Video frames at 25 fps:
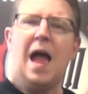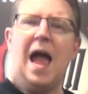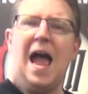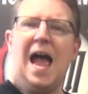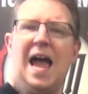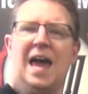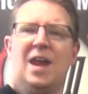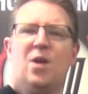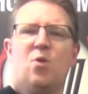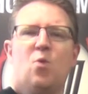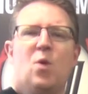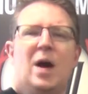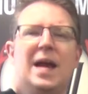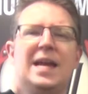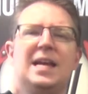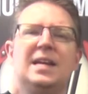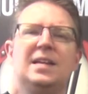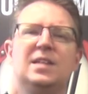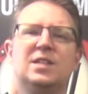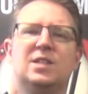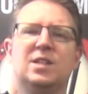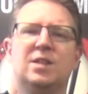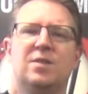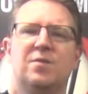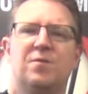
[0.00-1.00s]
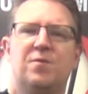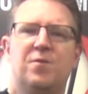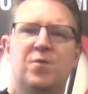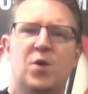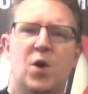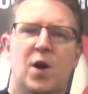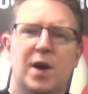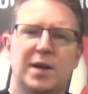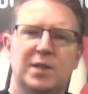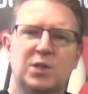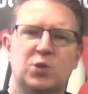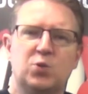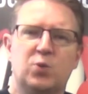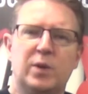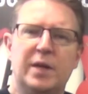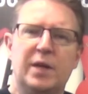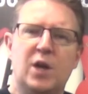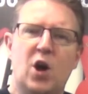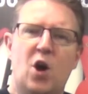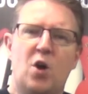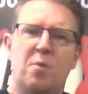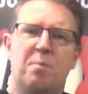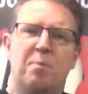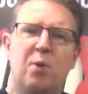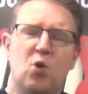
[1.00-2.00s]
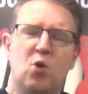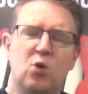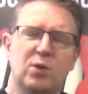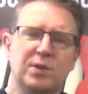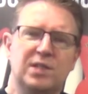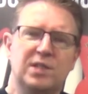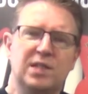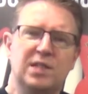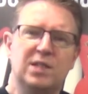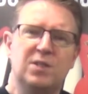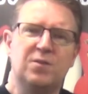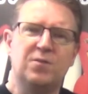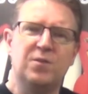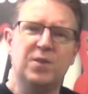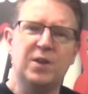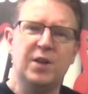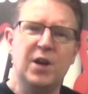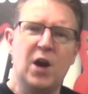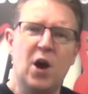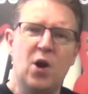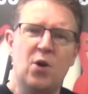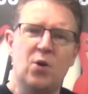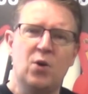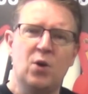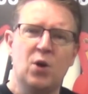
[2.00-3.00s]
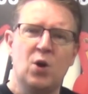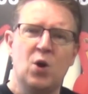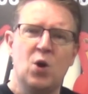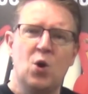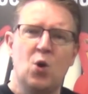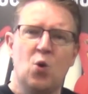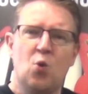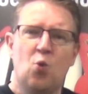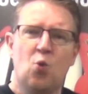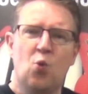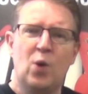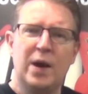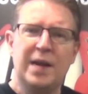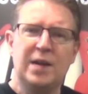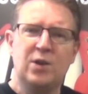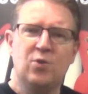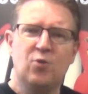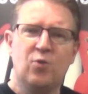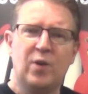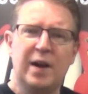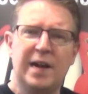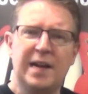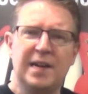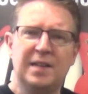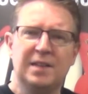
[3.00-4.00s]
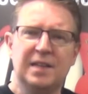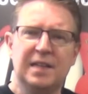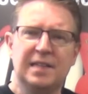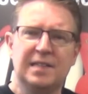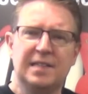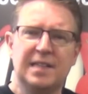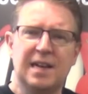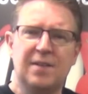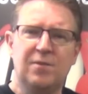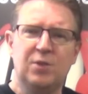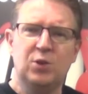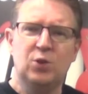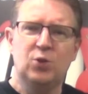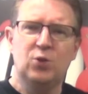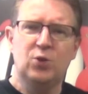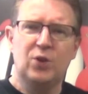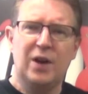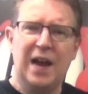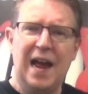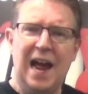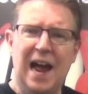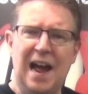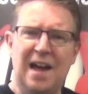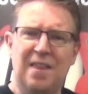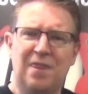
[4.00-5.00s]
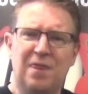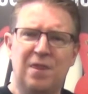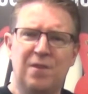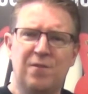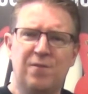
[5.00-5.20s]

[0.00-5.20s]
And away into the verse we go. Pause this video. When you're ready, let's have a look at the